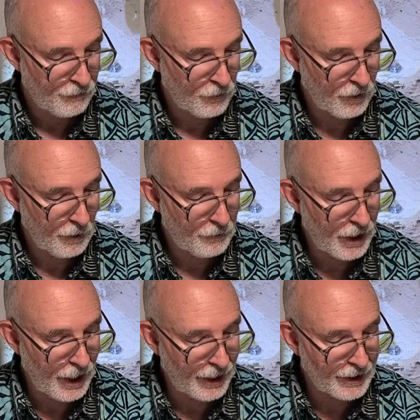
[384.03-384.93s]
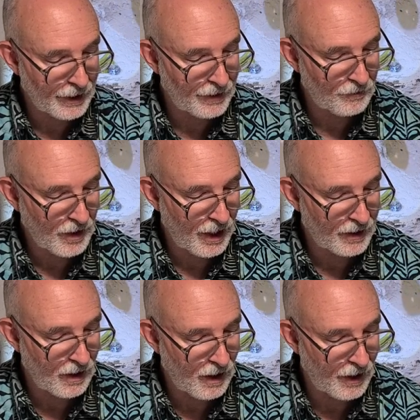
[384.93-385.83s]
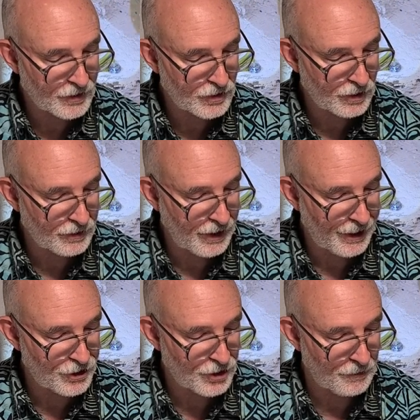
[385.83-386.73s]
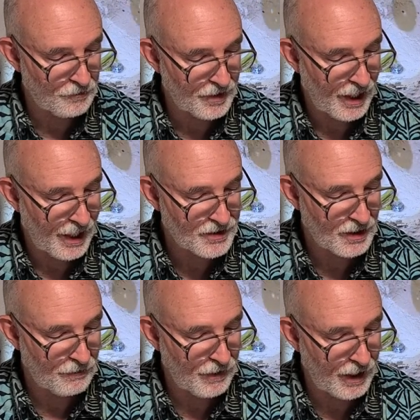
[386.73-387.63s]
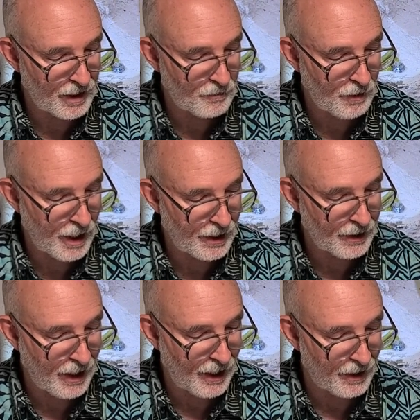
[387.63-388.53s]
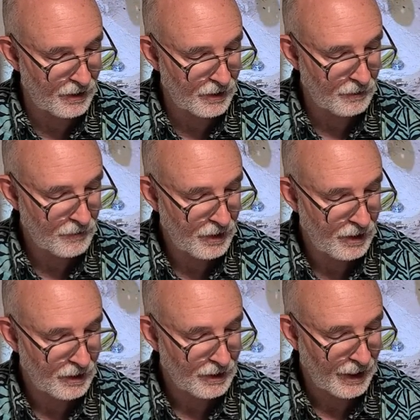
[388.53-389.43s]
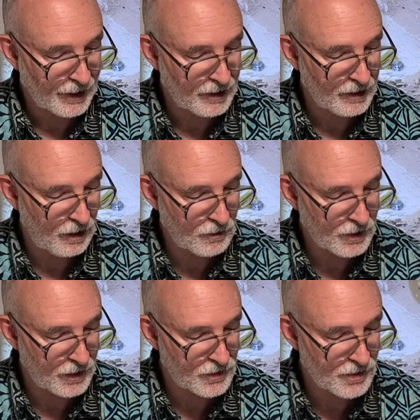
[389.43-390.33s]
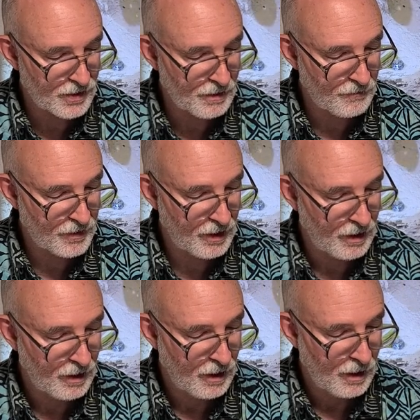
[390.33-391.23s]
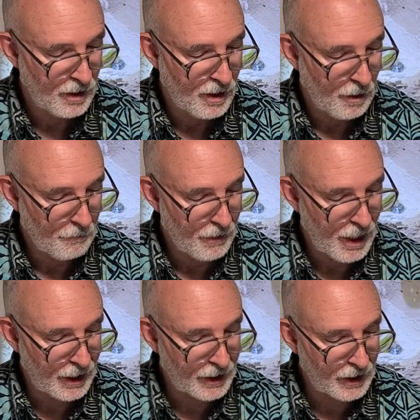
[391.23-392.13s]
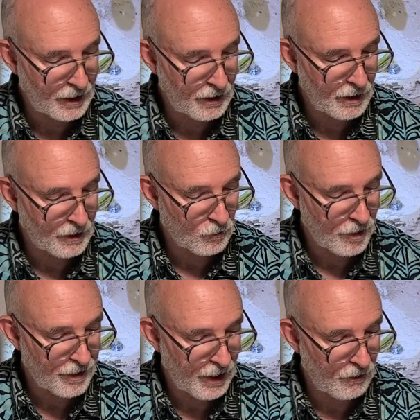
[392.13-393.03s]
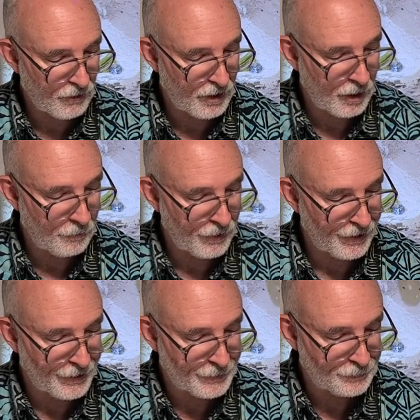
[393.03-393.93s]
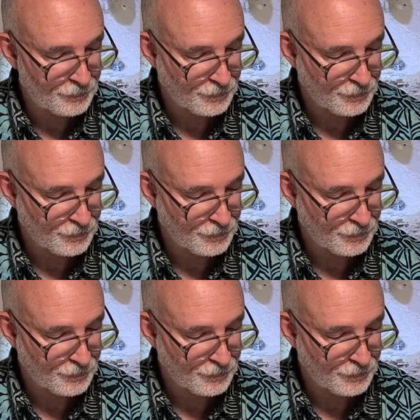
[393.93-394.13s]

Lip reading: For a pagan and hostile nation has invaded my land like locusts, mighty and without number.